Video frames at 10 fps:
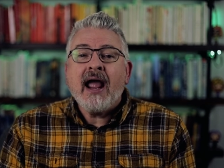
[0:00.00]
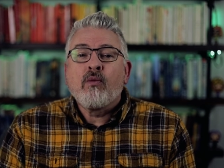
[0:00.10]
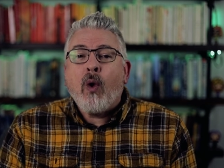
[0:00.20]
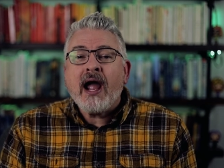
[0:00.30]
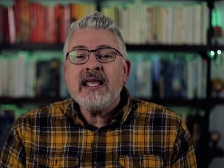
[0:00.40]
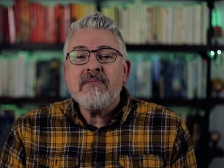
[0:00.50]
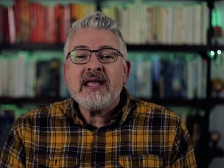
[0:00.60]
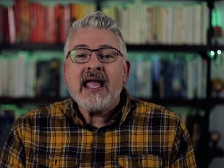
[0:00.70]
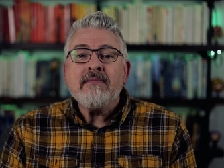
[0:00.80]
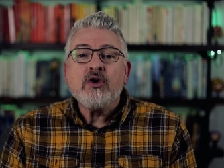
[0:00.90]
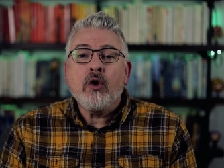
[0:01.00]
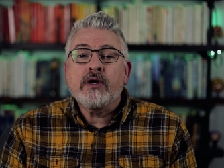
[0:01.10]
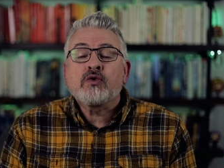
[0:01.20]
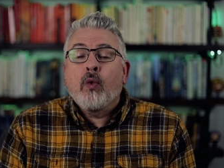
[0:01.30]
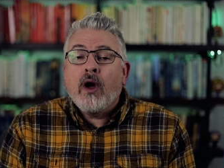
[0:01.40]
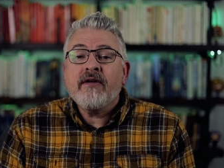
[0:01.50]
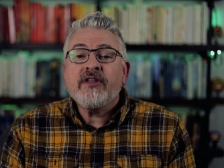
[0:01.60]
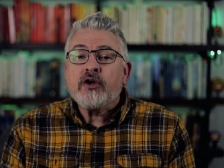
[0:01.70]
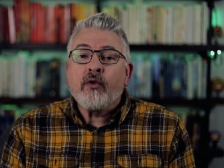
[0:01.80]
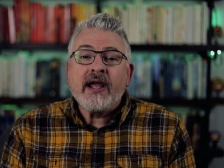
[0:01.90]
and why he became known as one of
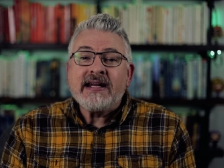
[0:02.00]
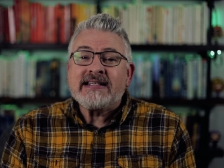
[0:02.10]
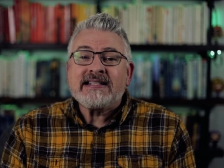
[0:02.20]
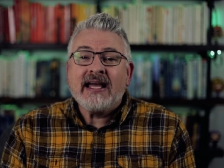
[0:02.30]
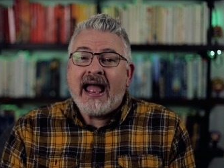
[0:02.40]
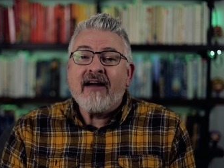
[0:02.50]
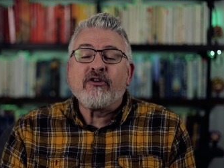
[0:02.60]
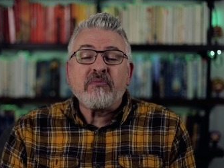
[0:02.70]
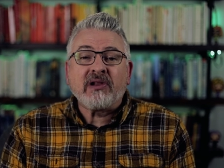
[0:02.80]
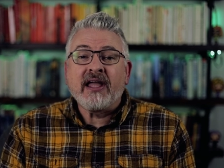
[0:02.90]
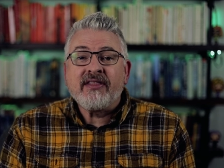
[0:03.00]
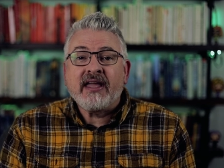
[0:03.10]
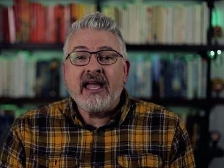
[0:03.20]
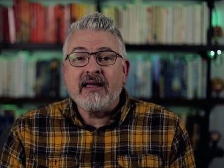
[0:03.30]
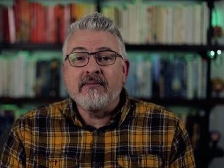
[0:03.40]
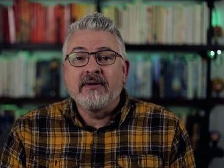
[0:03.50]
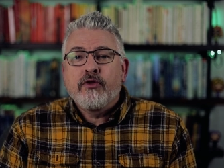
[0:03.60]
the greatest to ever play the game.